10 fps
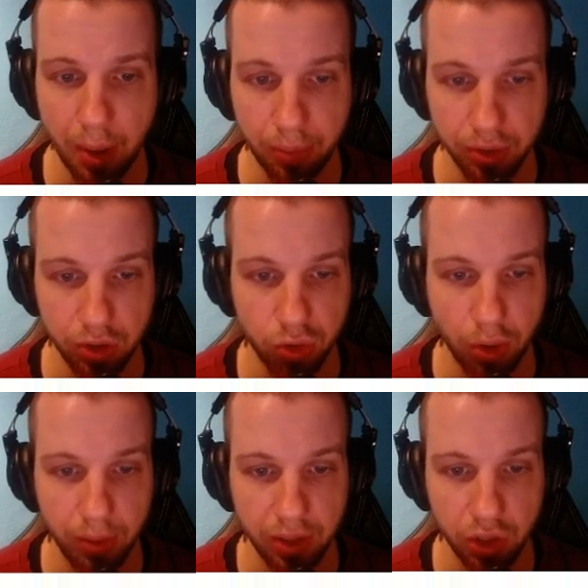Map bosses
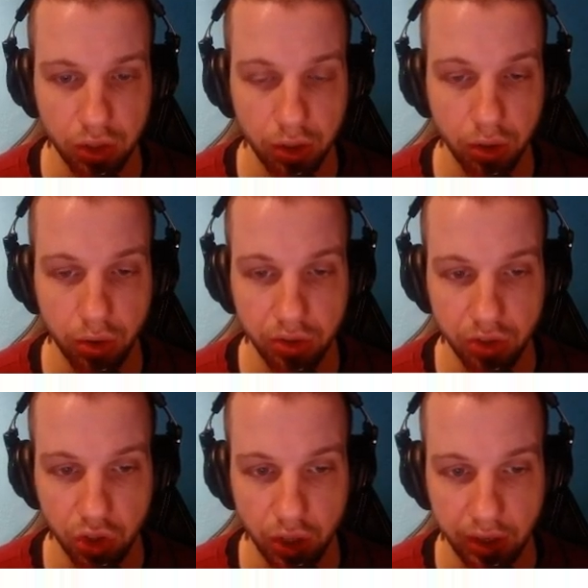drop additional currency
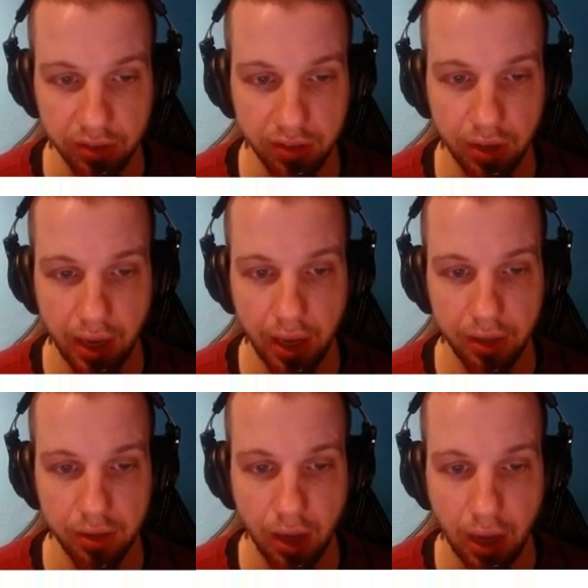shards,
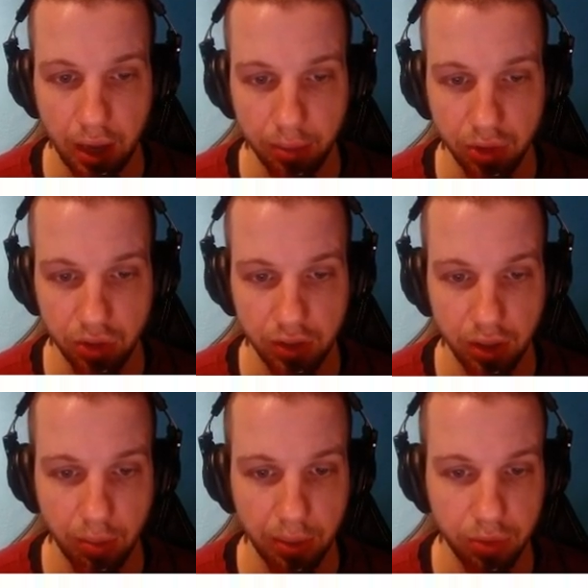and Harbingers in your
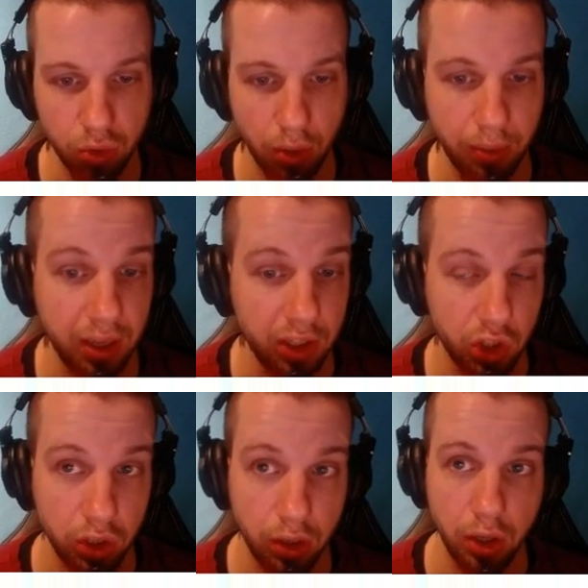maps drop
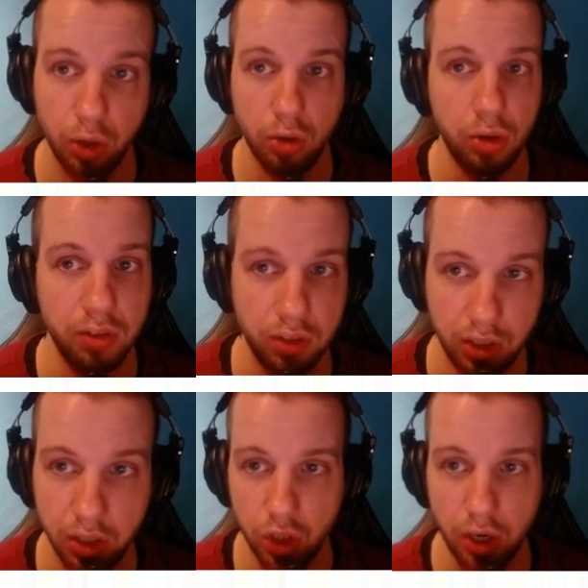additional
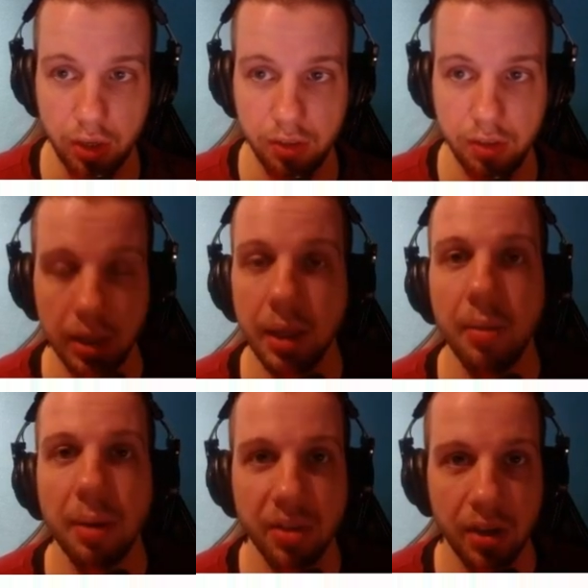currency shards. The
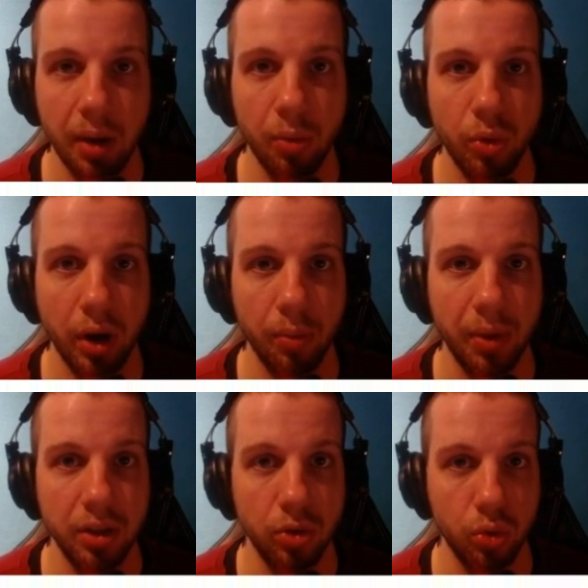maps that I would
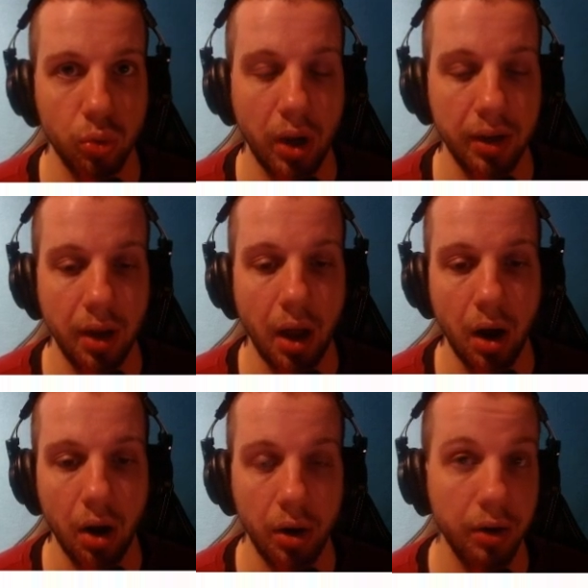recommend you to run
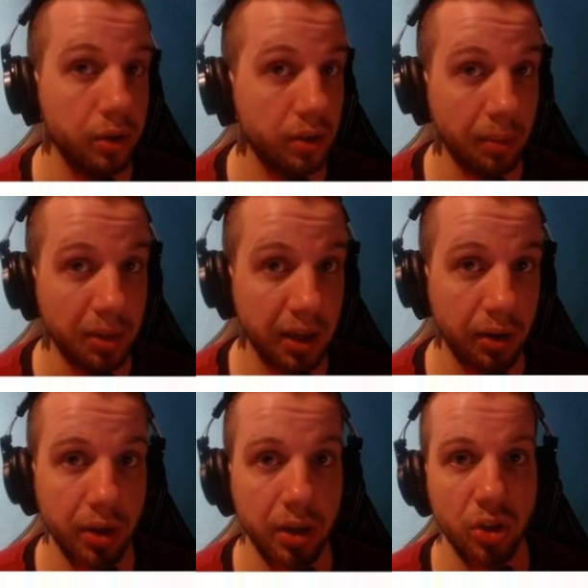are
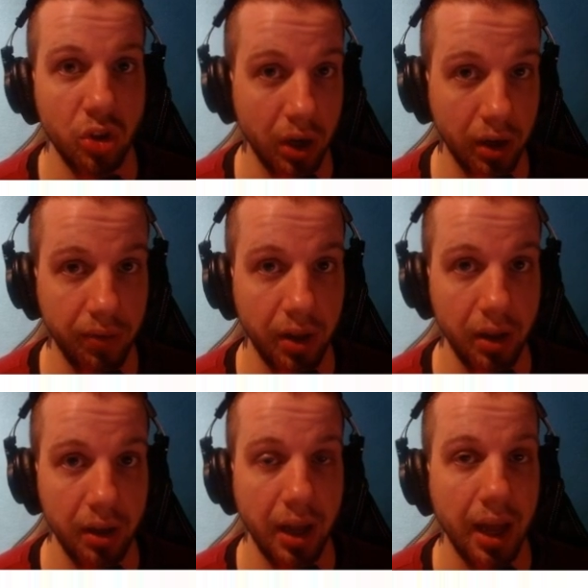Cemetery, Jungle
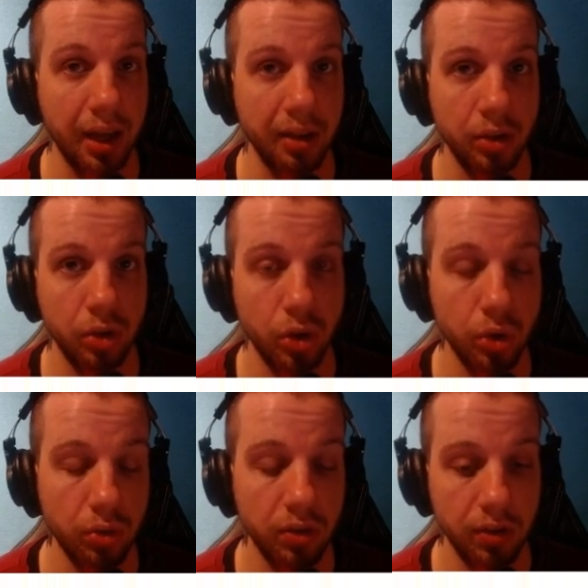Valley, and
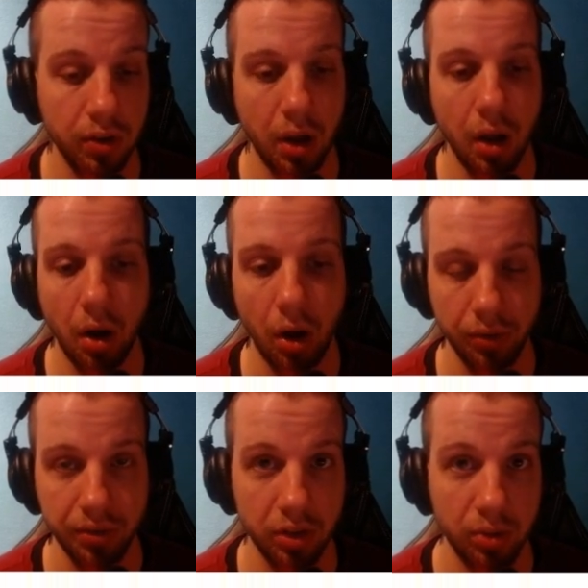Dunes. All of
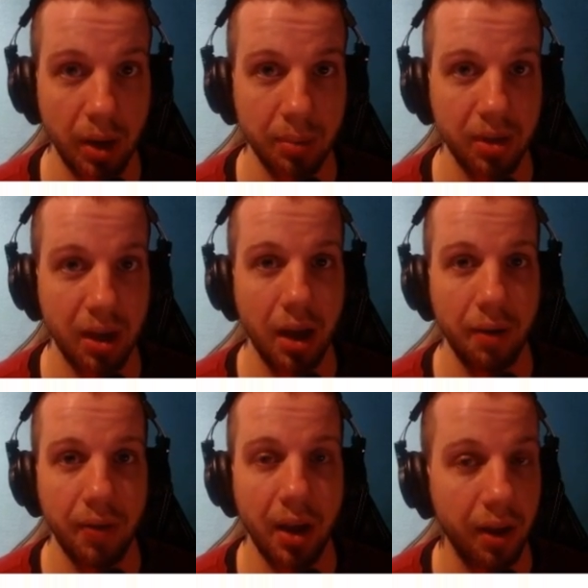these maps
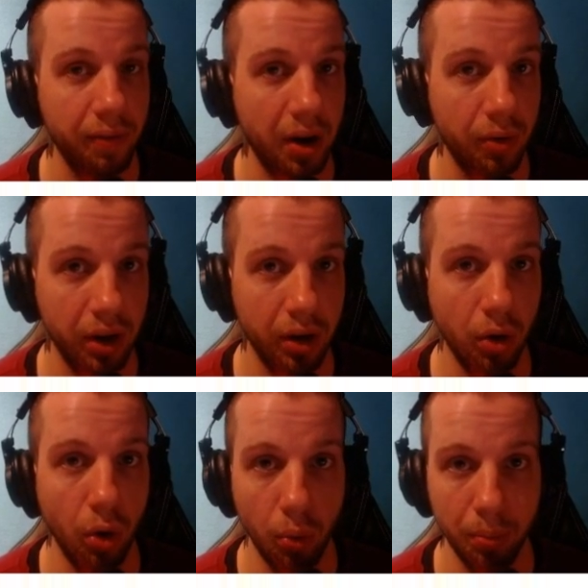have a very
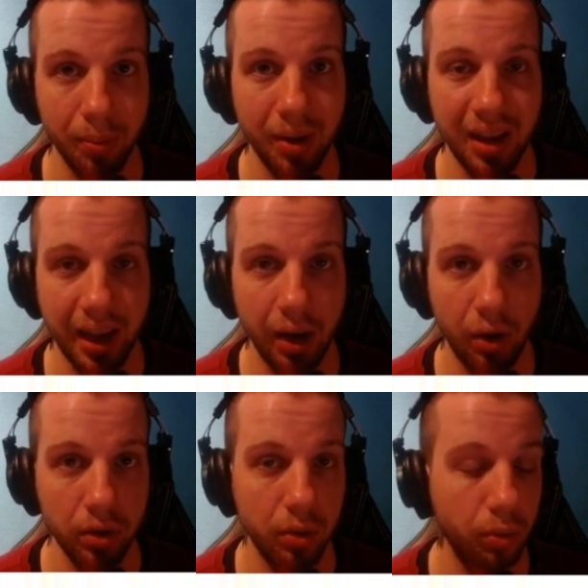open
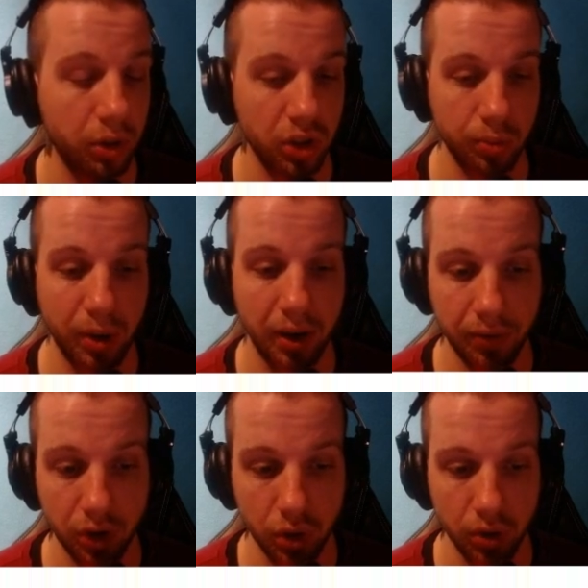layout, which is
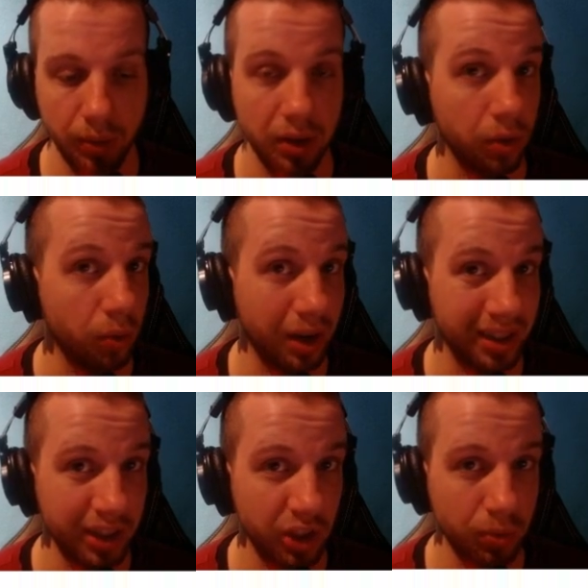beneficial when you run
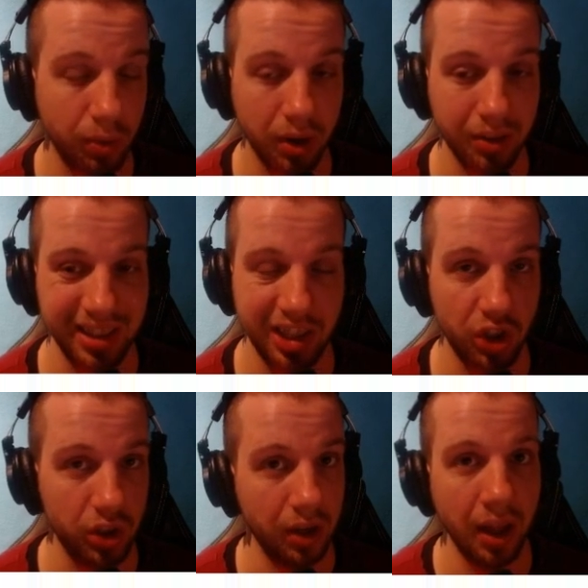Legion, because
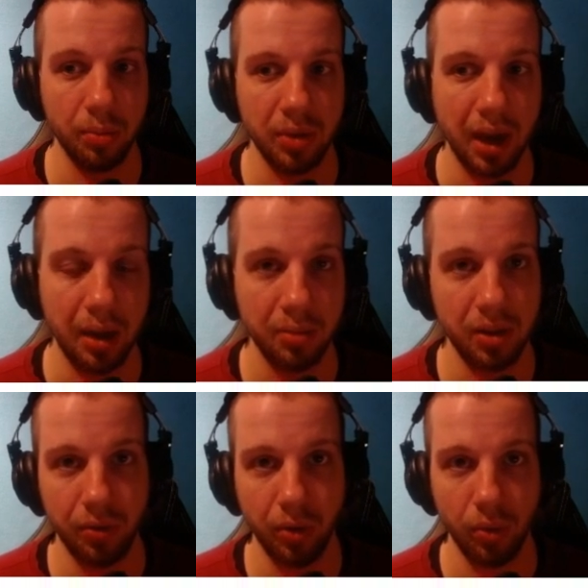Legion, sometimes
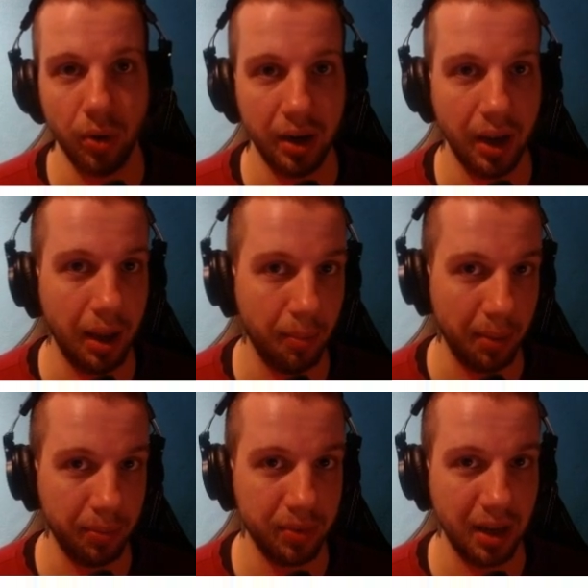if you run a map
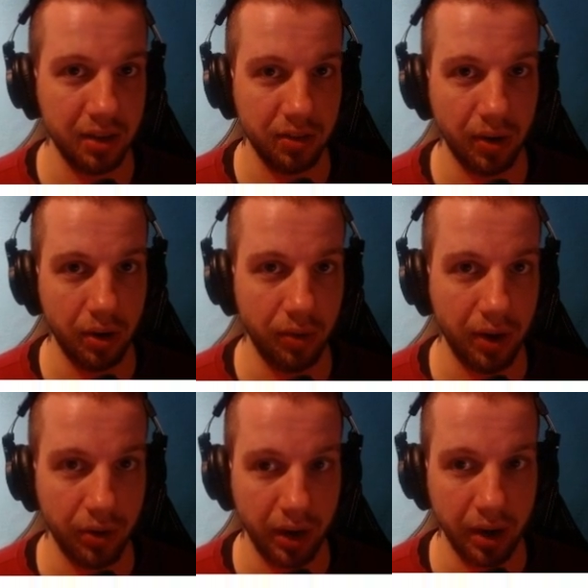that is very,
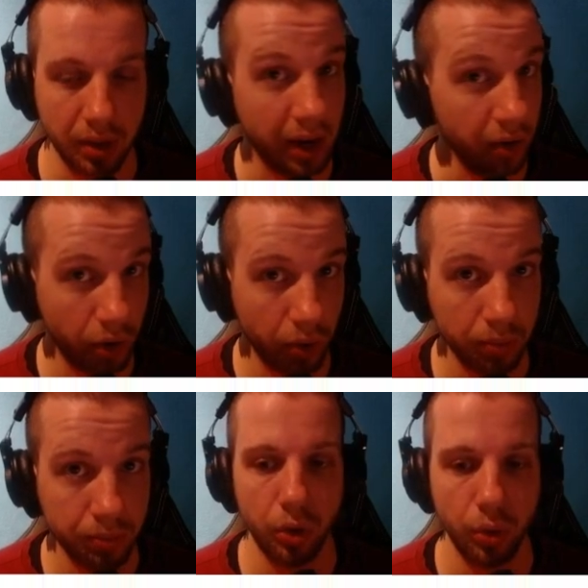very narrow,
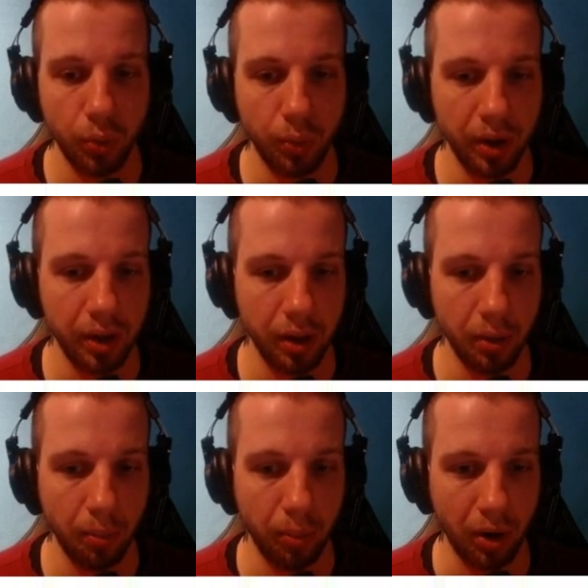you will
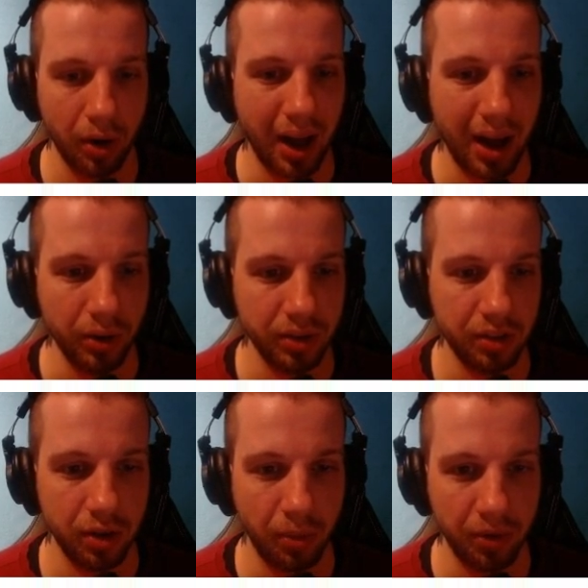block out
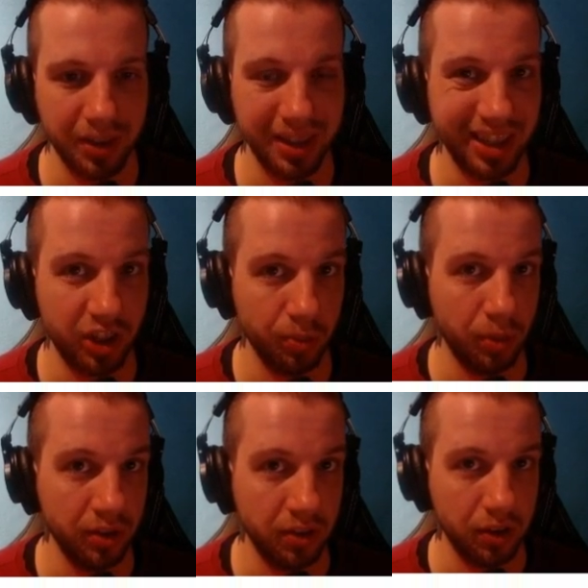some of the Legion
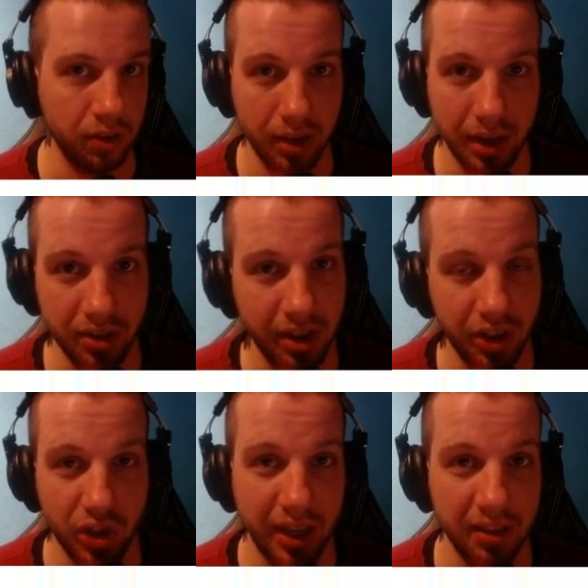monsters. There's a
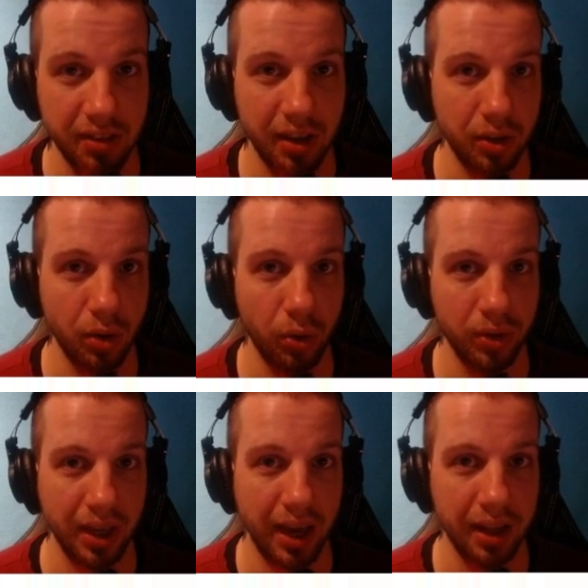chance that you only
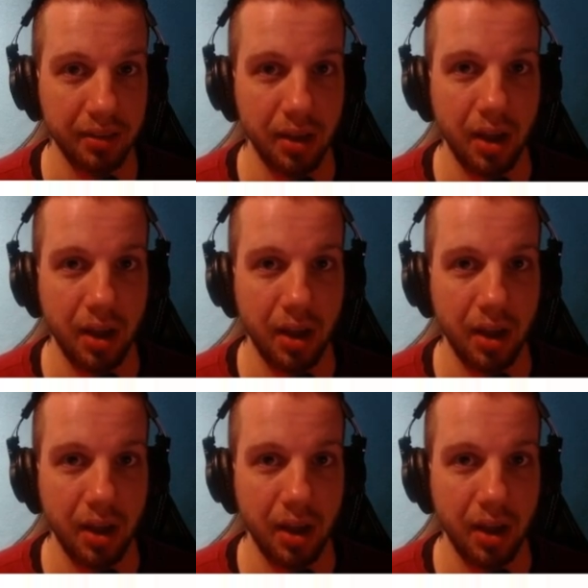get